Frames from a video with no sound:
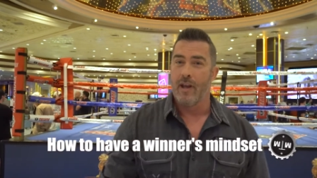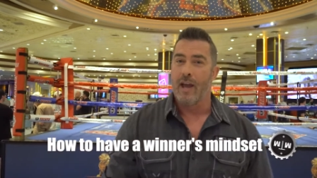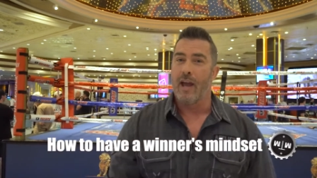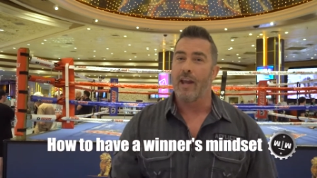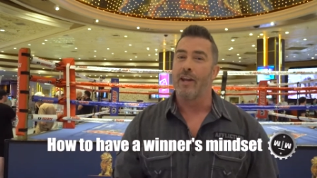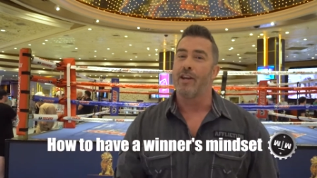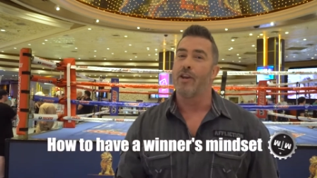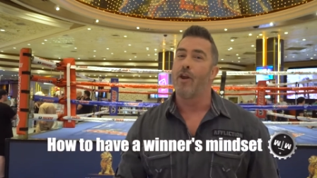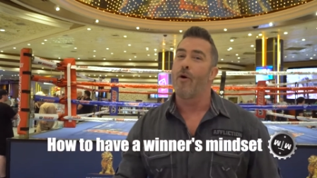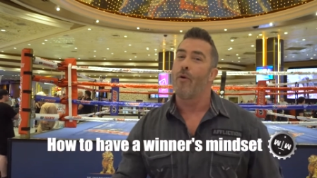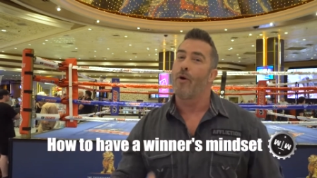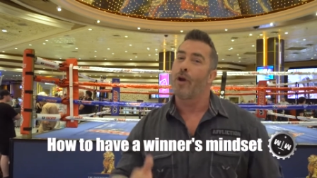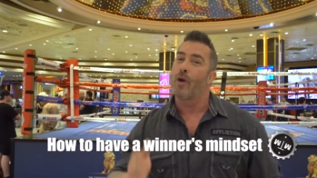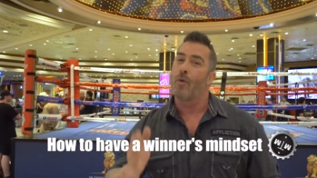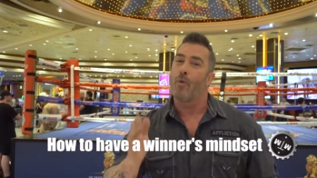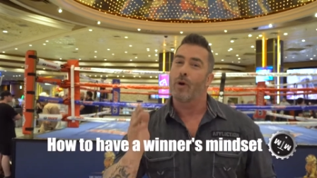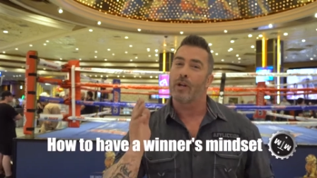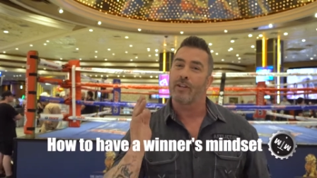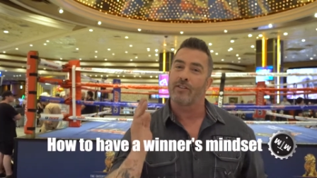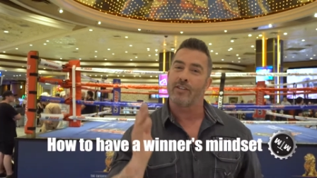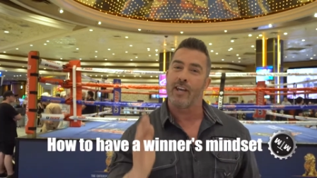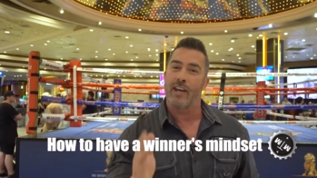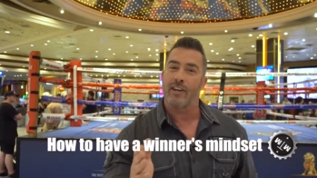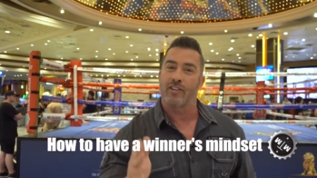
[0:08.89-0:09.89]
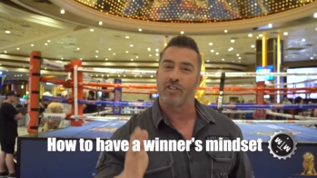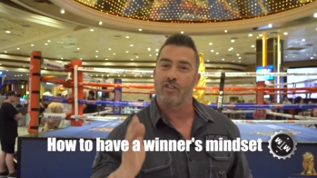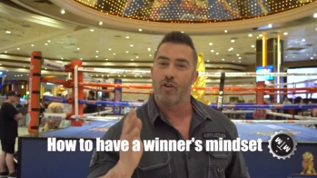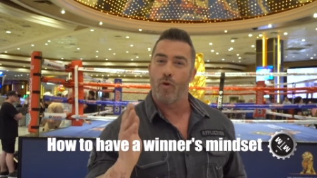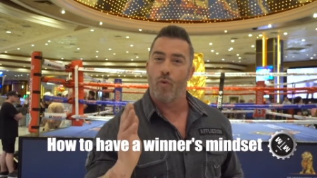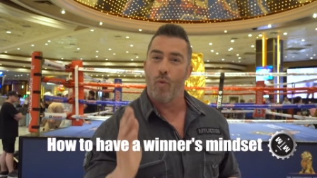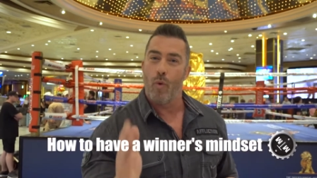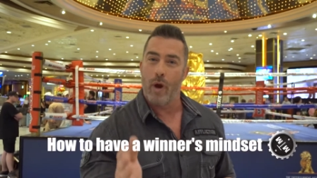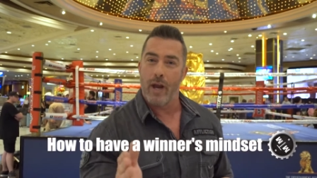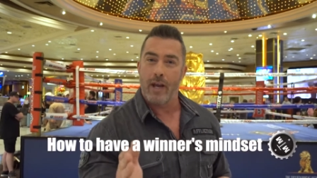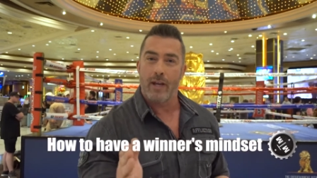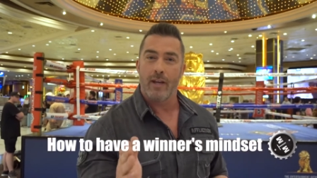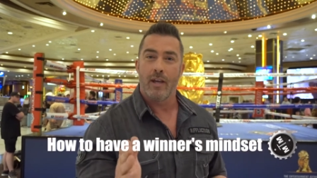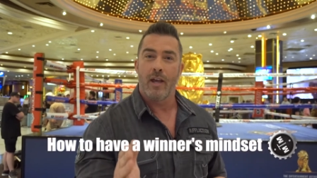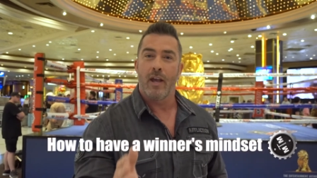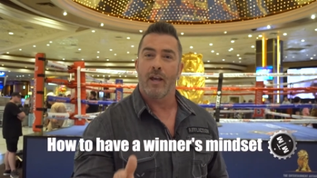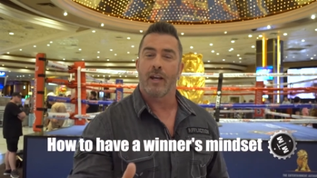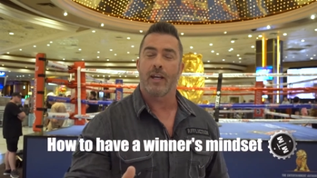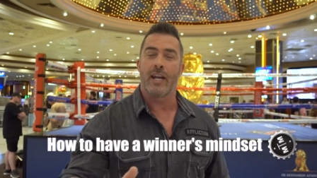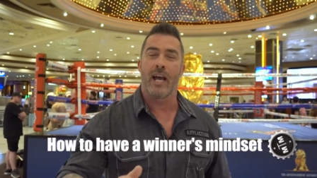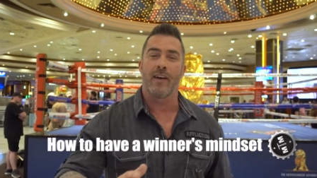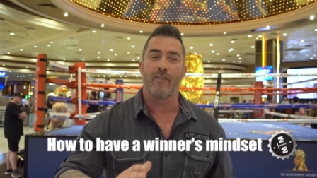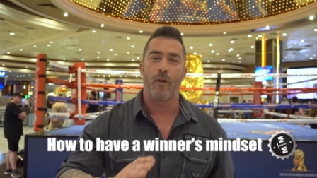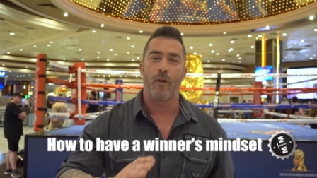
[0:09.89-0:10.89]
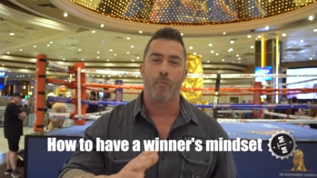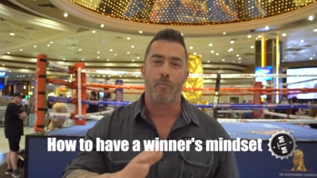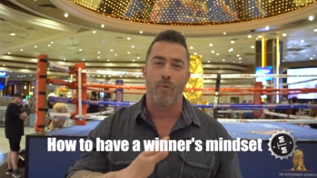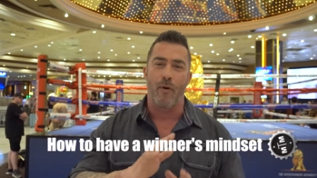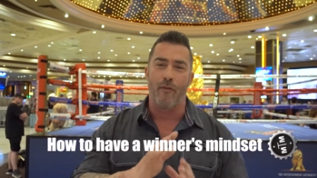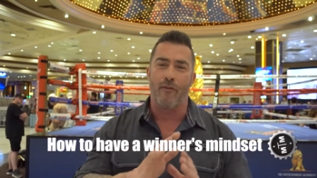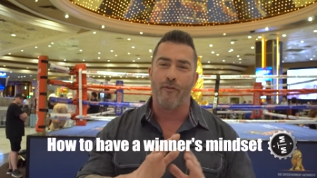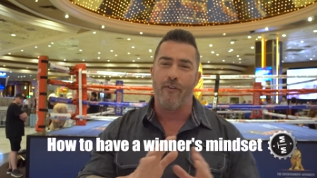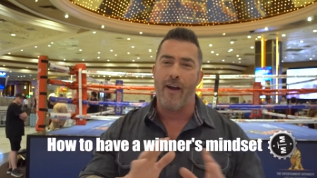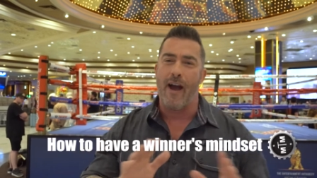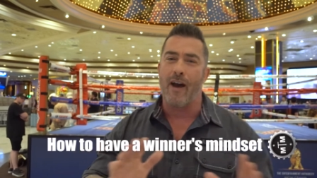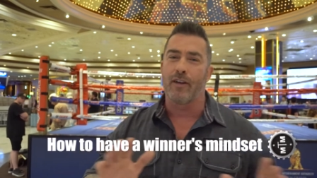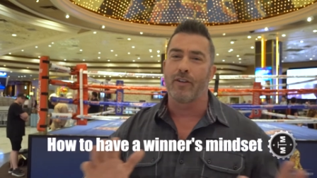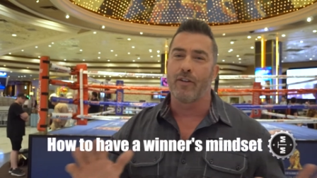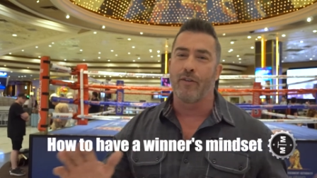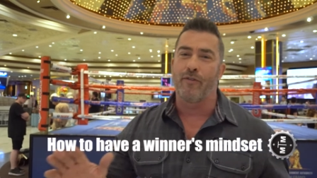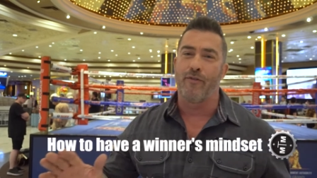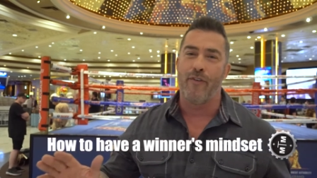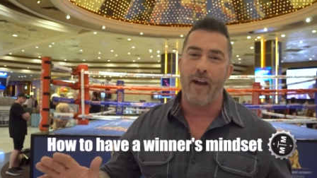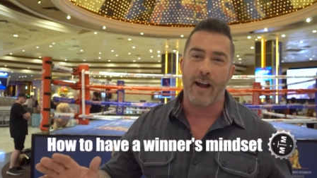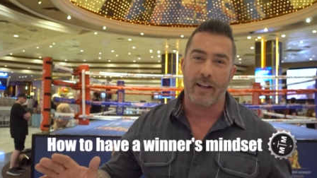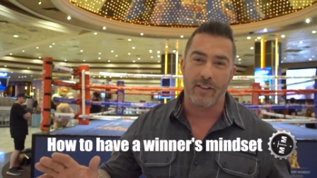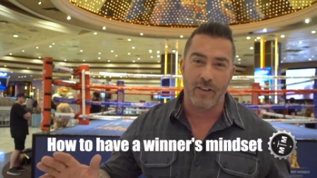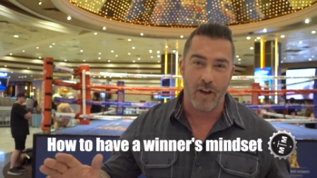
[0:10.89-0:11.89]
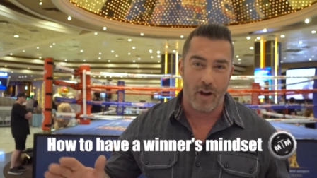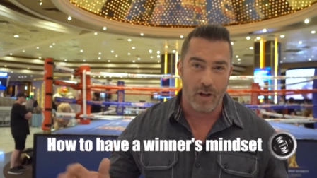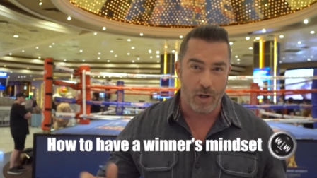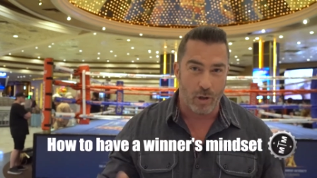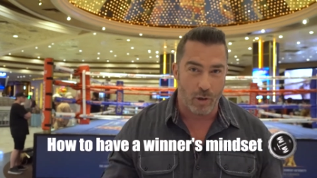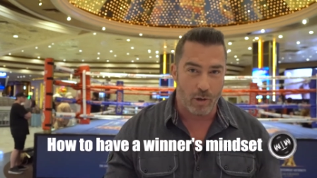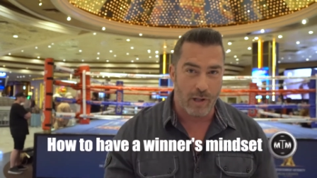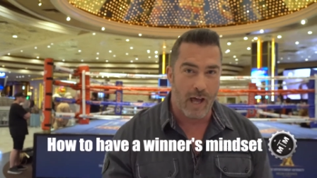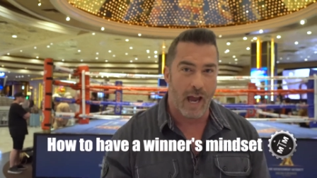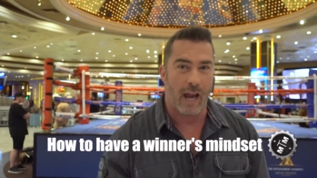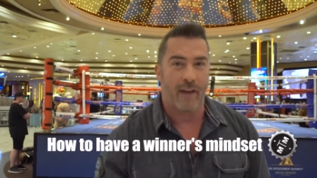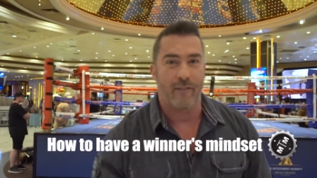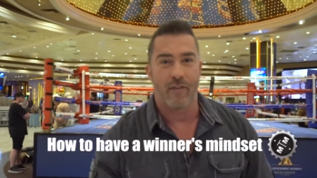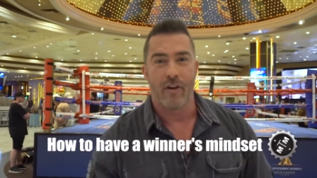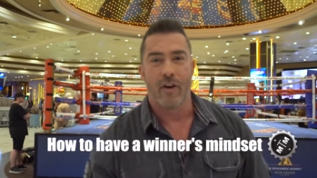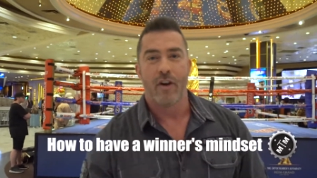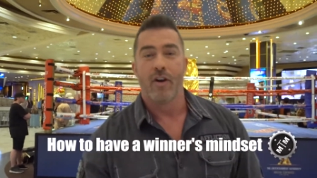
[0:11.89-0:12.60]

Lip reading: And knowing what it takes to win can have a profound effect on your life.